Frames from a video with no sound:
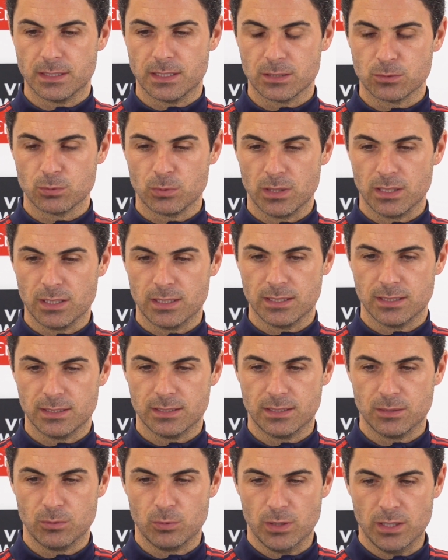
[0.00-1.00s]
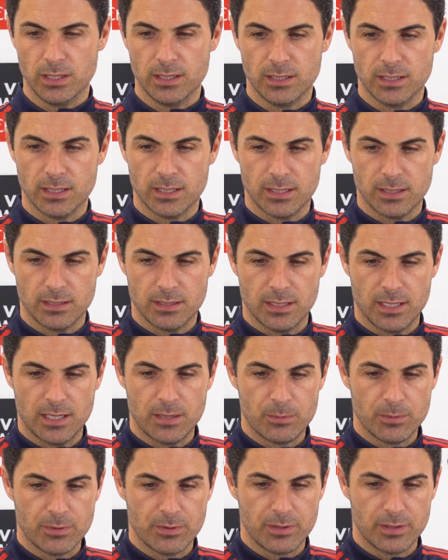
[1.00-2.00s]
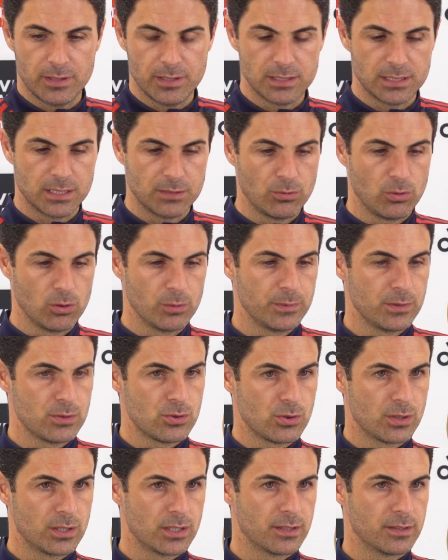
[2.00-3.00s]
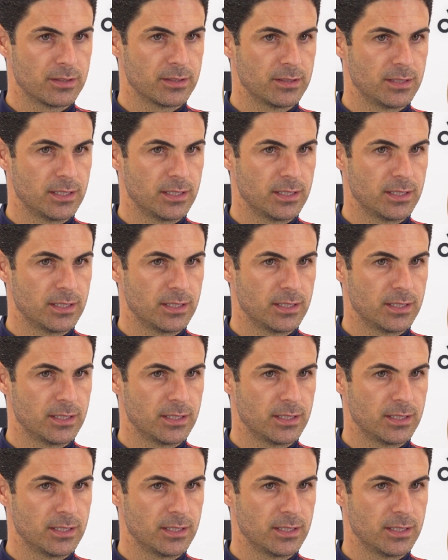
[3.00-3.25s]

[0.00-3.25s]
as well the way everything is evolving together,